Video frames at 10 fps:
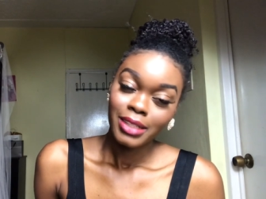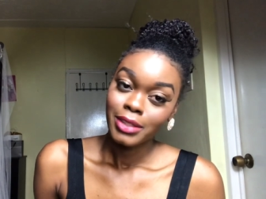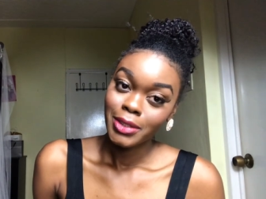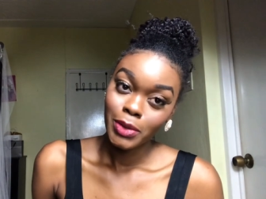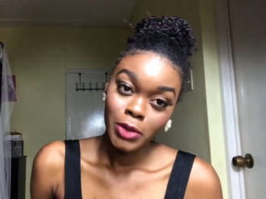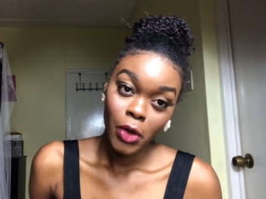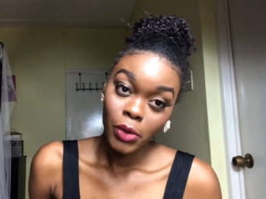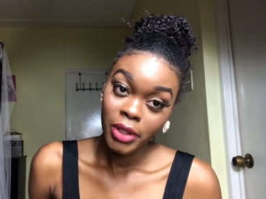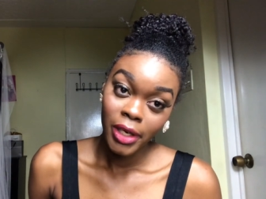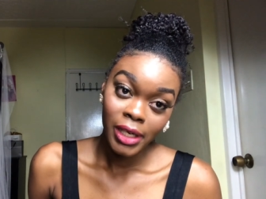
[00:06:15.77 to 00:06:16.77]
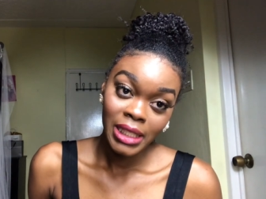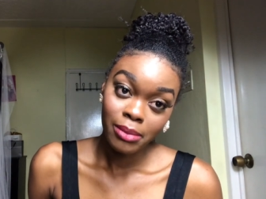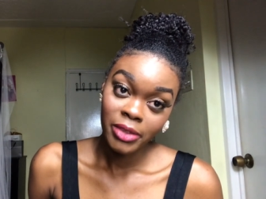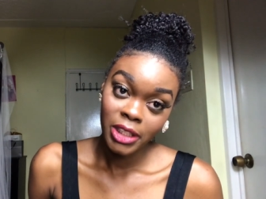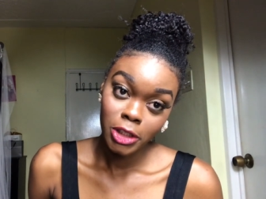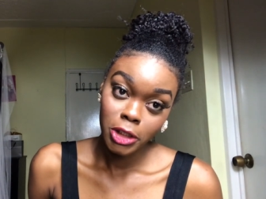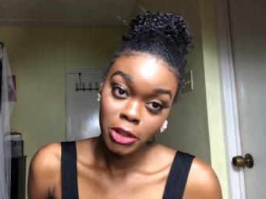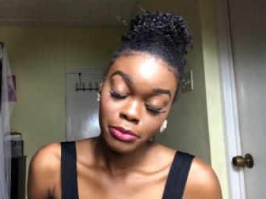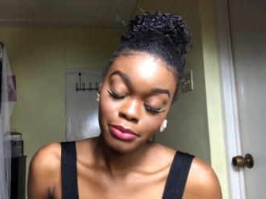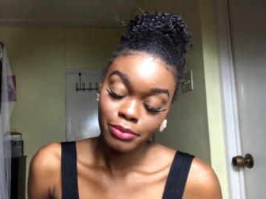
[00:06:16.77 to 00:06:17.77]
Due to all the girl name range,
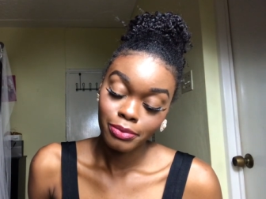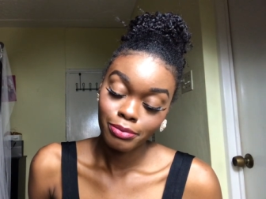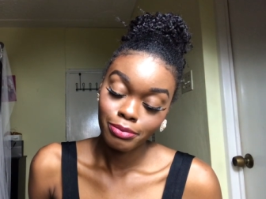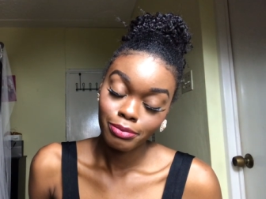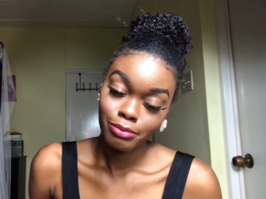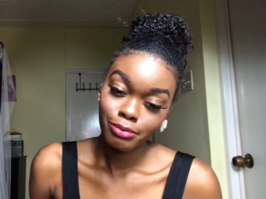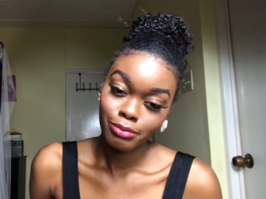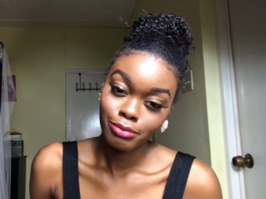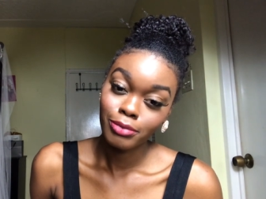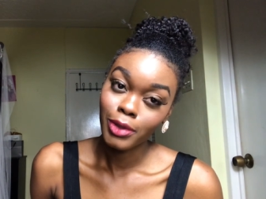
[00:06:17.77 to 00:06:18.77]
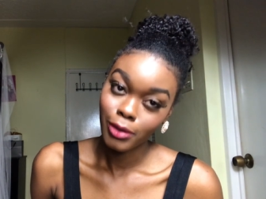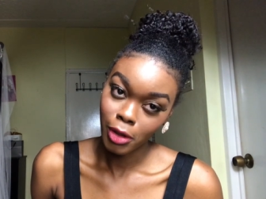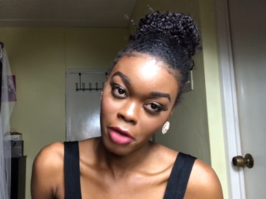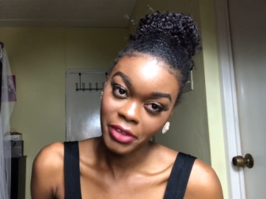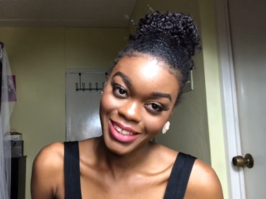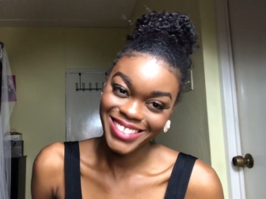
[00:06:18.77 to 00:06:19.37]
love it.